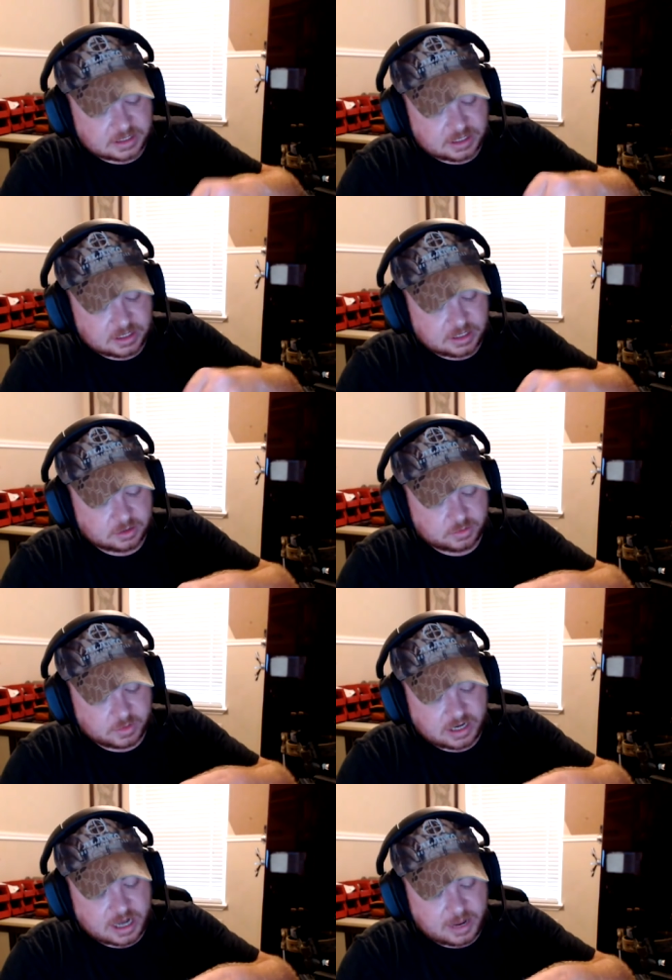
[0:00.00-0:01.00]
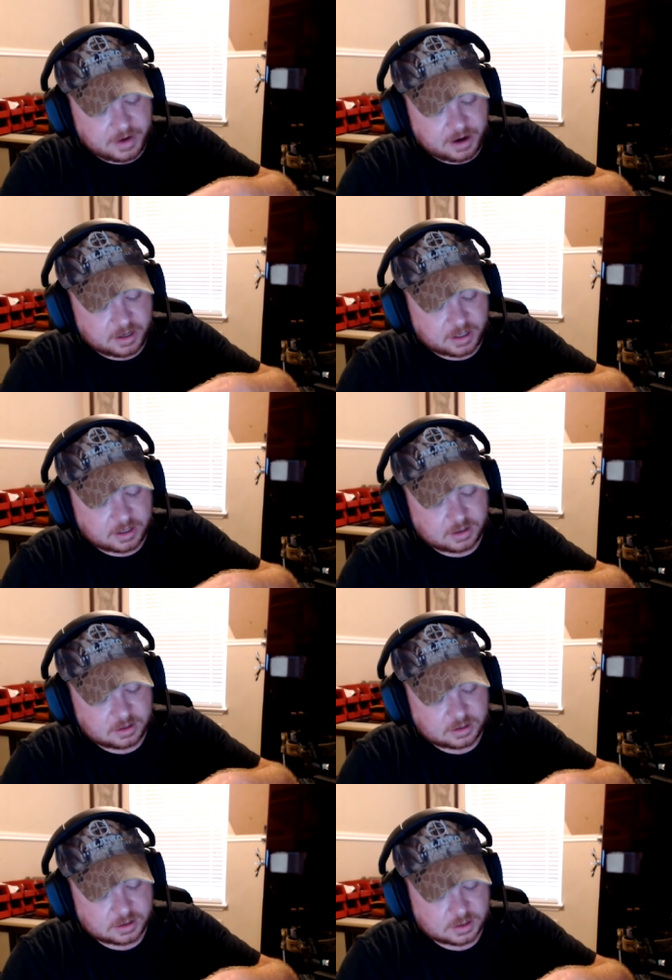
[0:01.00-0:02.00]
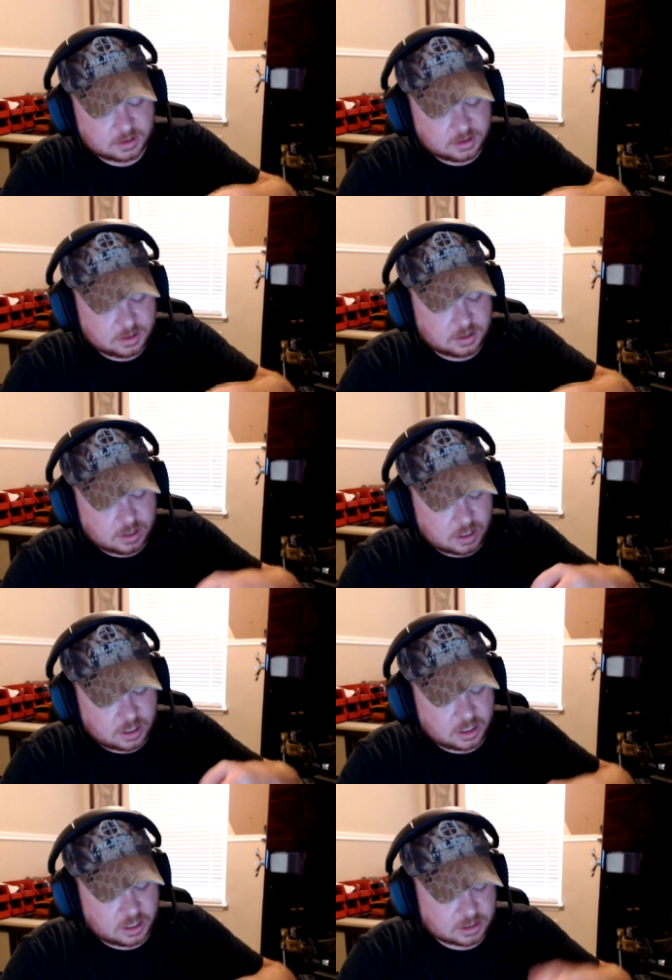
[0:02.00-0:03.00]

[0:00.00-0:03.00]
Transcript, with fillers: the red dot mounting uh,